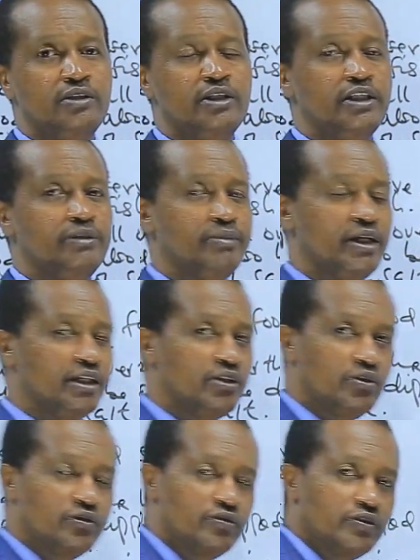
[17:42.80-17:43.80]
the remain
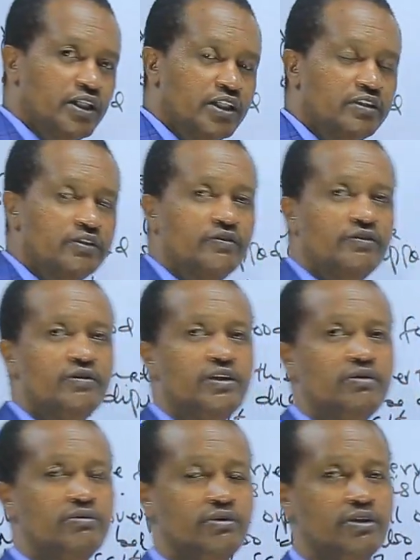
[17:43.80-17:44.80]
of that
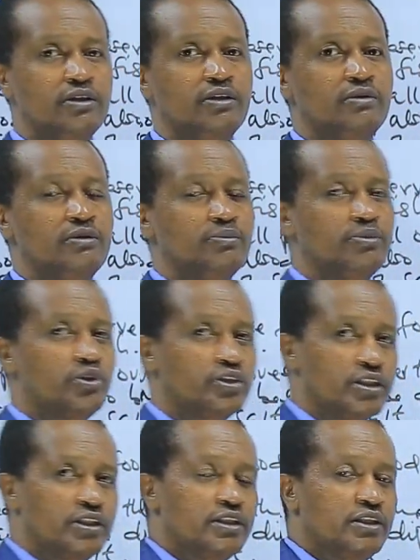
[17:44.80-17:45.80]

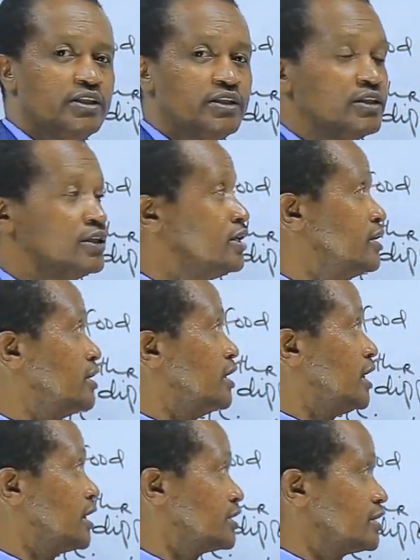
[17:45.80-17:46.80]
process is
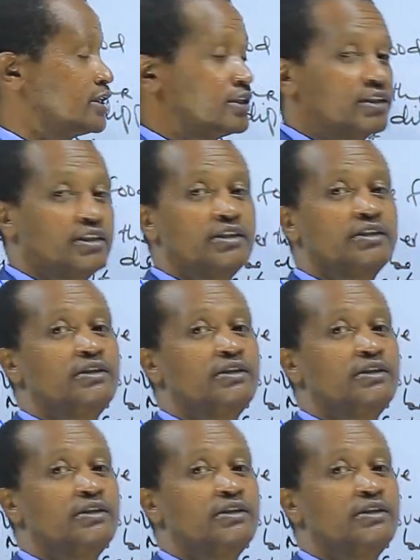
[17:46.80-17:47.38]
ashes.